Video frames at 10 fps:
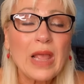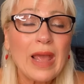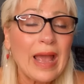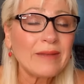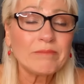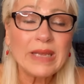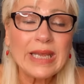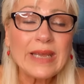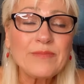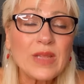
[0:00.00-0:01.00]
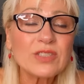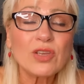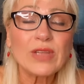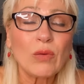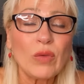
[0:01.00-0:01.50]
and me
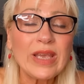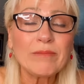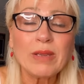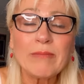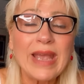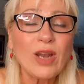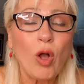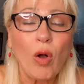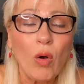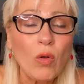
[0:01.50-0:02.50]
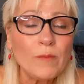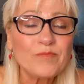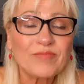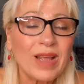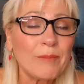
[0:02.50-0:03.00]
so that we could be made whole
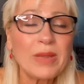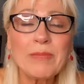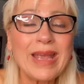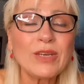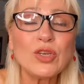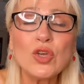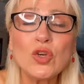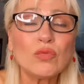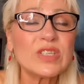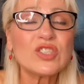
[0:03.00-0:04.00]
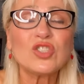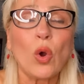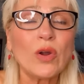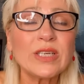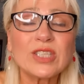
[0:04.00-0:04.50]
be made new,
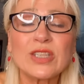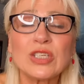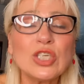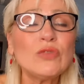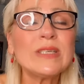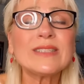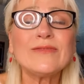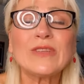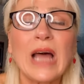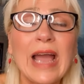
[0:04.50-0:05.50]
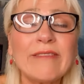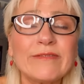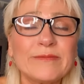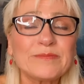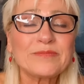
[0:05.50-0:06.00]
restored into the newness of life.
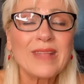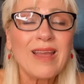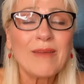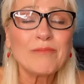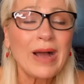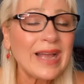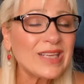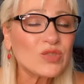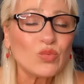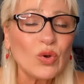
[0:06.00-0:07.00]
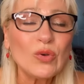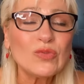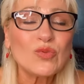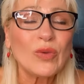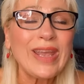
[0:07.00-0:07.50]
By his
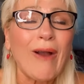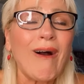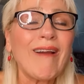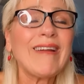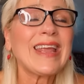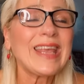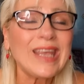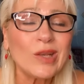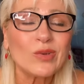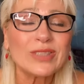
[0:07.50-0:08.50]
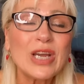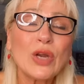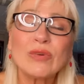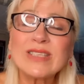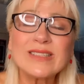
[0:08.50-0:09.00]
wounds we are healed.
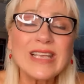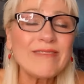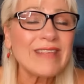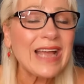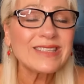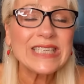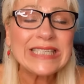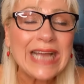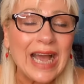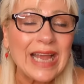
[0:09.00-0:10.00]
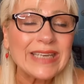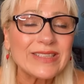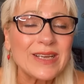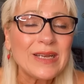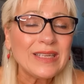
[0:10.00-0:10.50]
Receive that
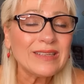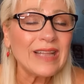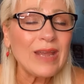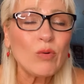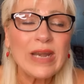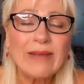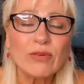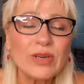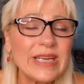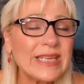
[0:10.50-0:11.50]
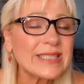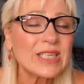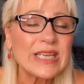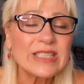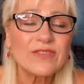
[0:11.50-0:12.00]
tonight. Lay whatever it is
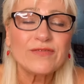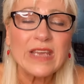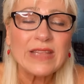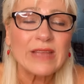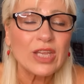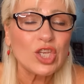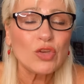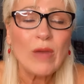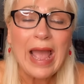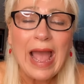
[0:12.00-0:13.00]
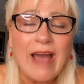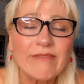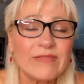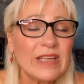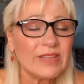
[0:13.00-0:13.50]
at his feet that you
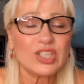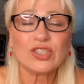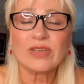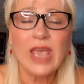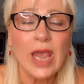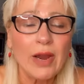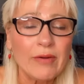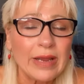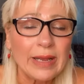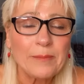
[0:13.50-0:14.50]
have, that you're carrying.